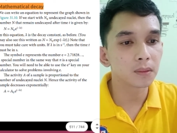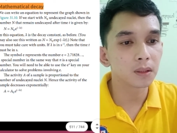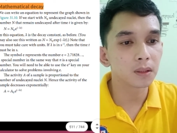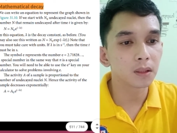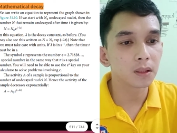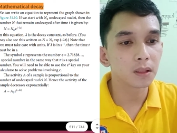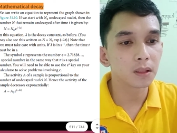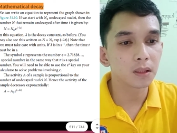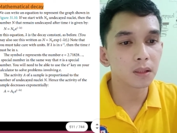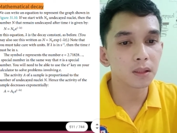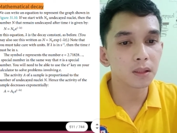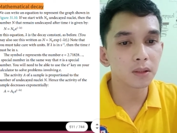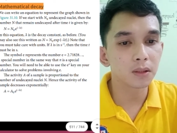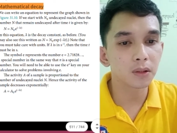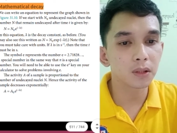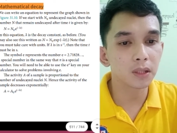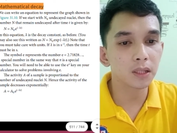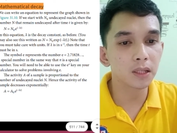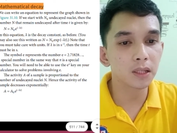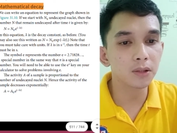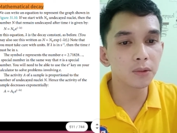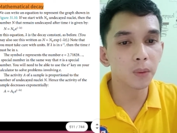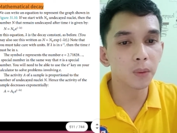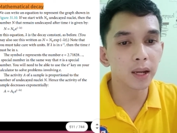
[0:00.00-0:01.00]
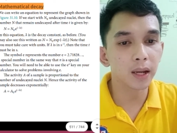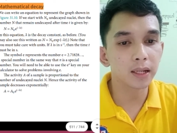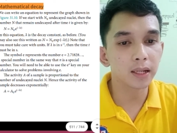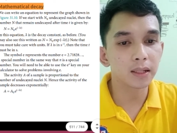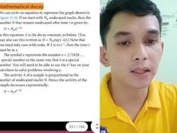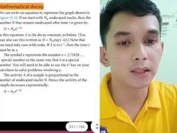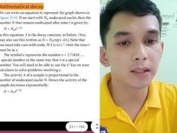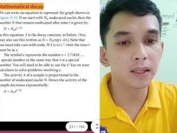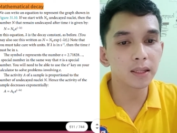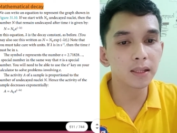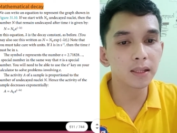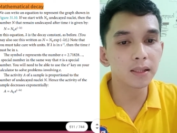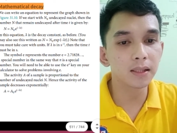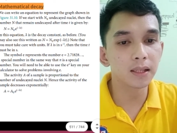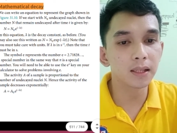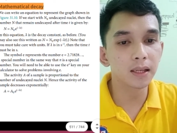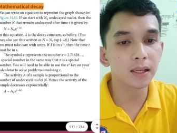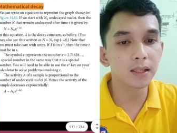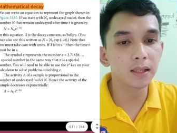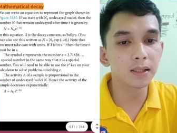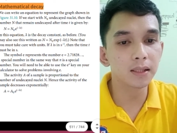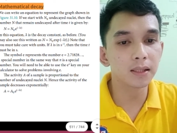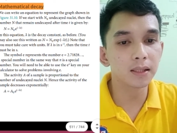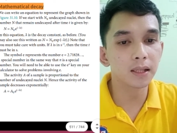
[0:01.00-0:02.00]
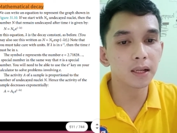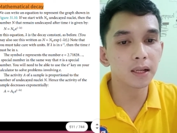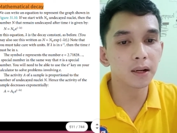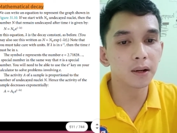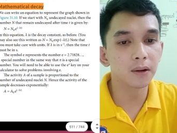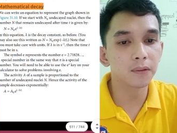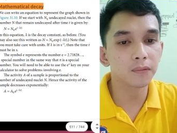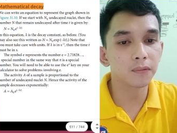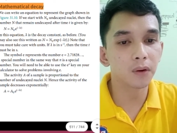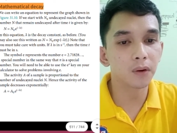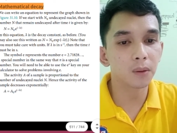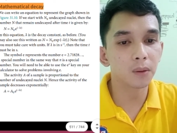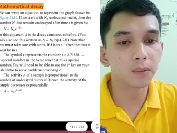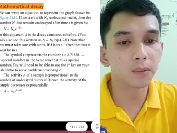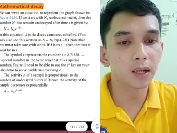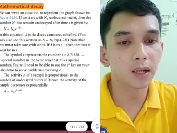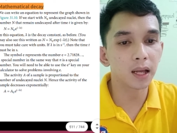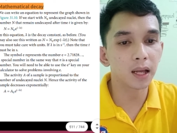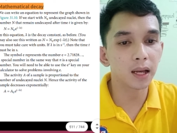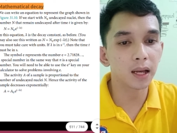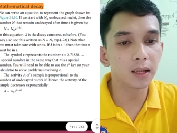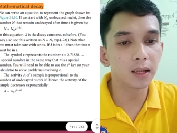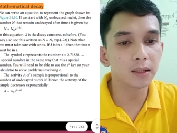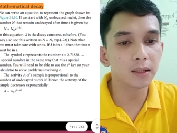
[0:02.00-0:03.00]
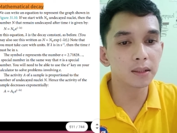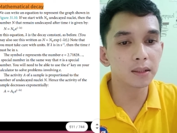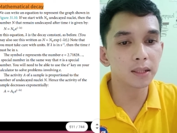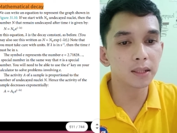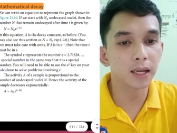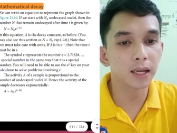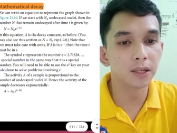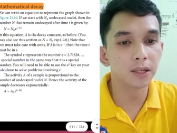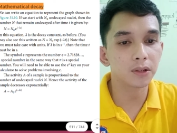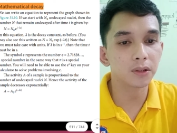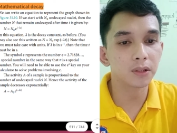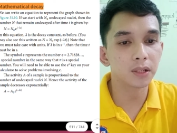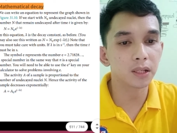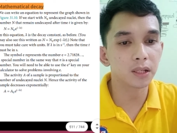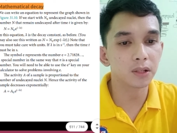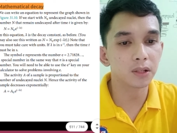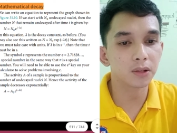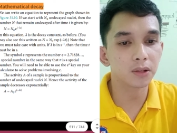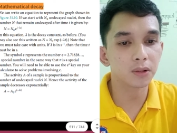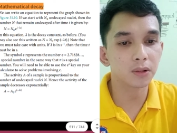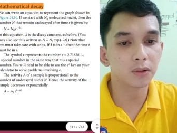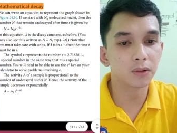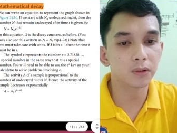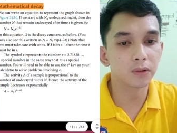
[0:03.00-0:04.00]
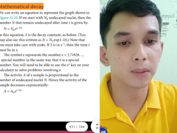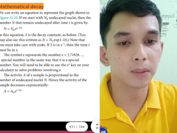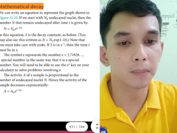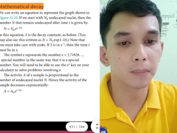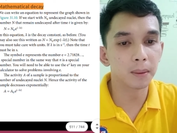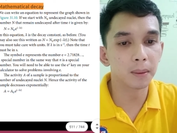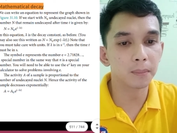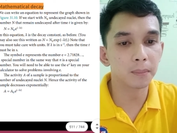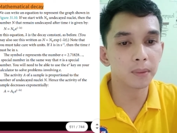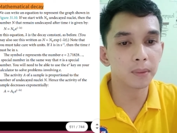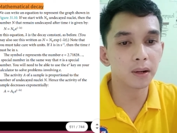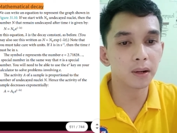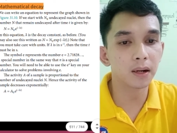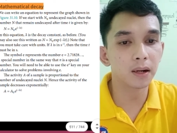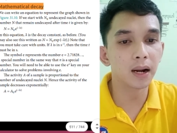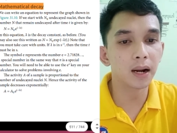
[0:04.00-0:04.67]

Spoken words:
So this is the formula that you need to remember.